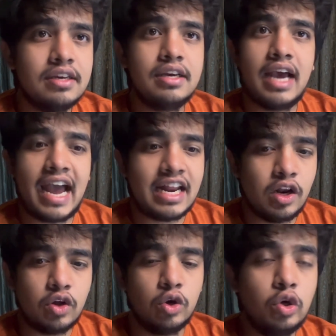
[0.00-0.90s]
and
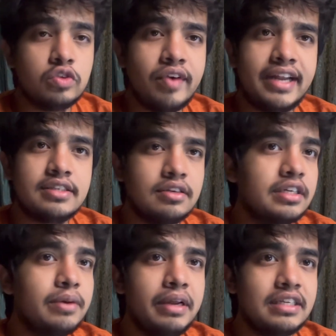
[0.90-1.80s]
he looks very
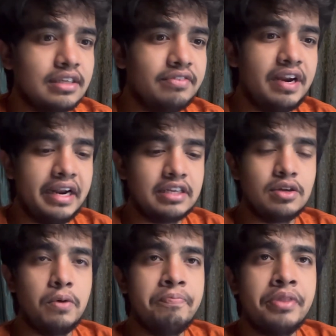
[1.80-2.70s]
sturdy when he's defending.
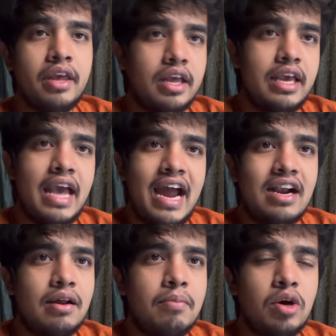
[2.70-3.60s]
So he
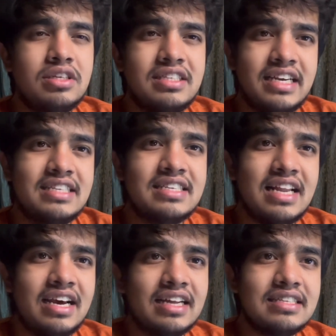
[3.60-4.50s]
had about 6
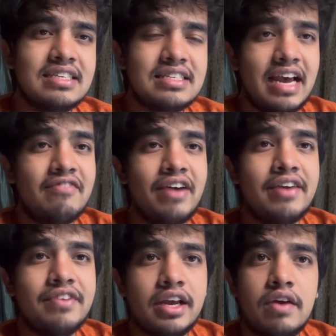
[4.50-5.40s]
clearances and
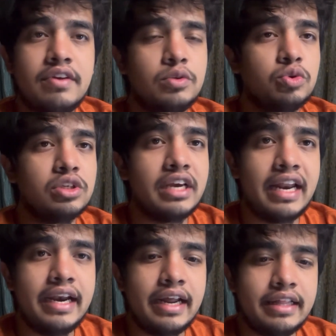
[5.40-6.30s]
5 recoveries, which is
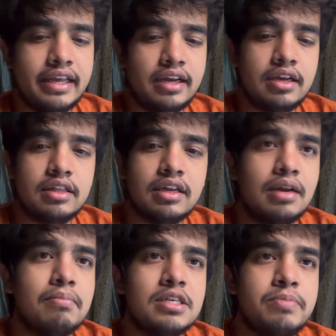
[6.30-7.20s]
great. I think the
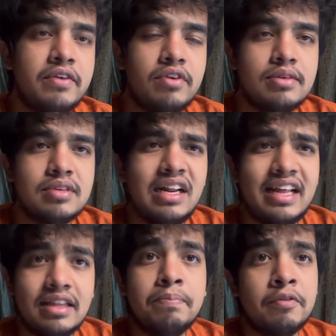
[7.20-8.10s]
numbers speak for himself
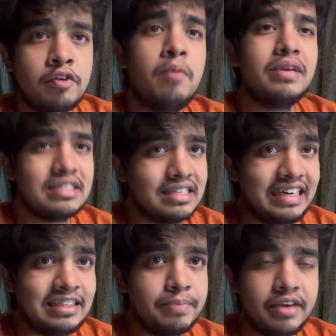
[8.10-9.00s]
and the performance
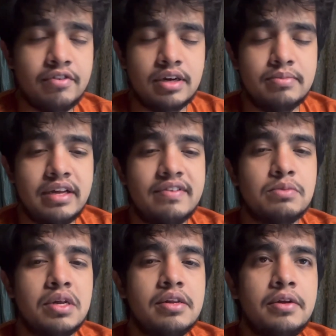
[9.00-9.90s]
did speak for himself as
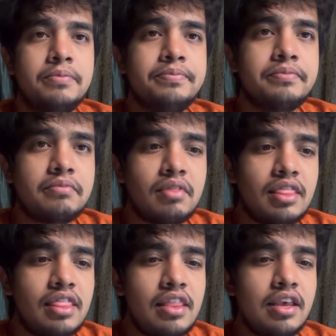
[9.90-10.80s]
well.
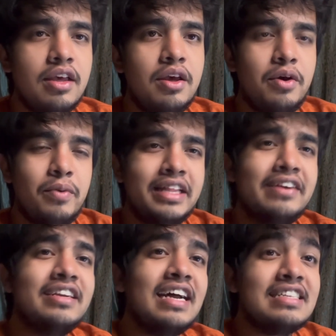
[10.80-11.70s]
When they
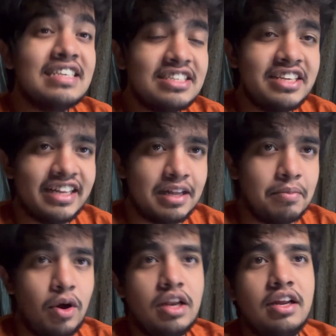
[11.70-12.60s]
were transitioning the
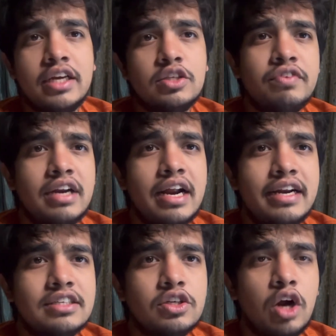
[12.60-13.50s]
ball, Enzo
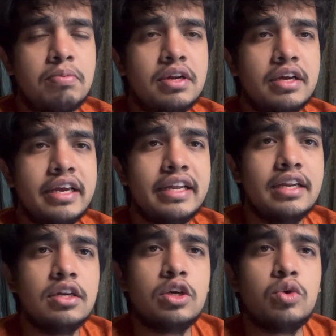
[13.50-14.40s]
Fernandez dropped
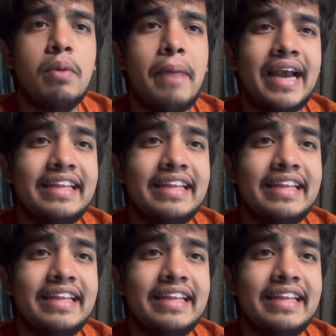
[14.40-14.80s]
into a back